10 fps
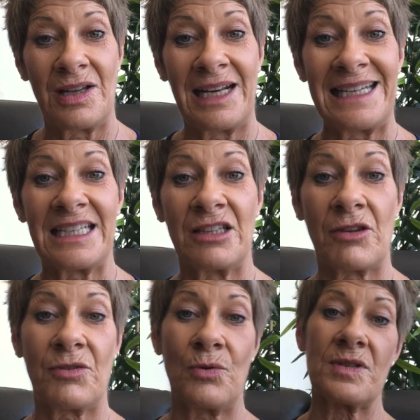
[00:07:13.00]
letting the
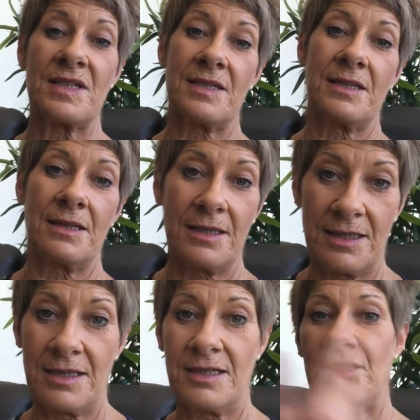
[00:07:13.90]
thoughts
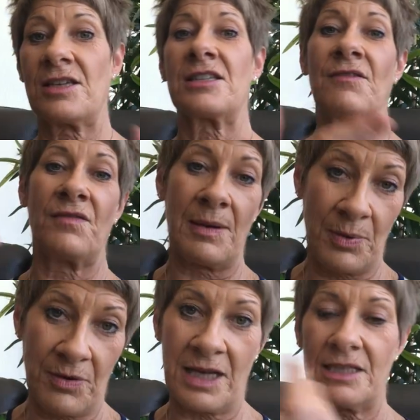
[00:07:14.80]
just
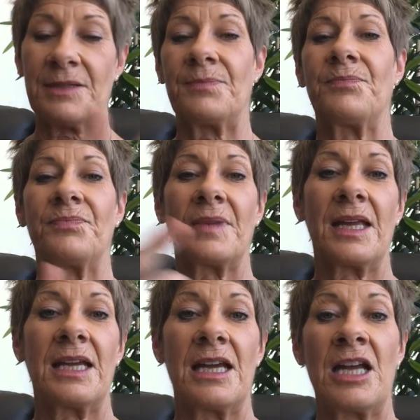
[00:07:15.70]
evaporate.
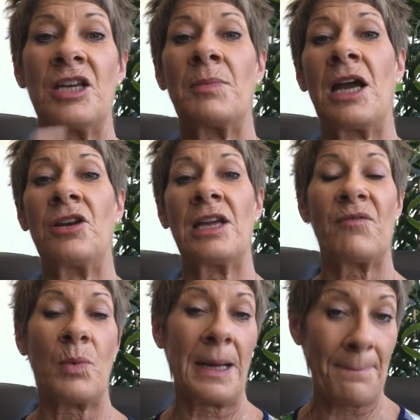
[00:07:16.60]
And you may only
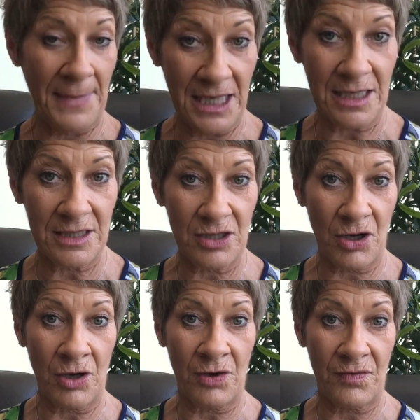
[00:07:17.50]
have one minute
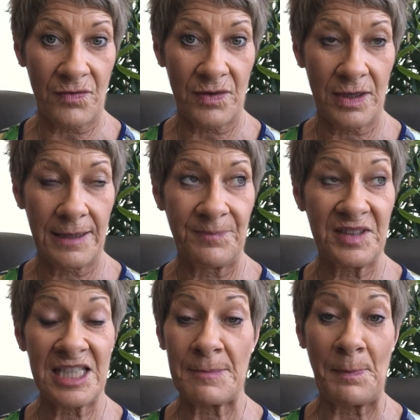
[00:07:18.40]
of
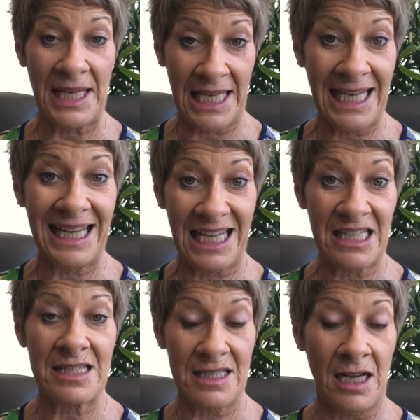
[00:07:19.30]
just being
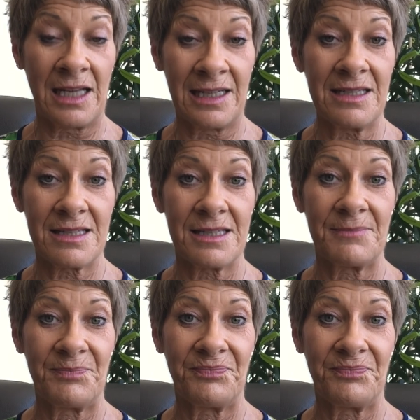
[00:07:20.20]
in silence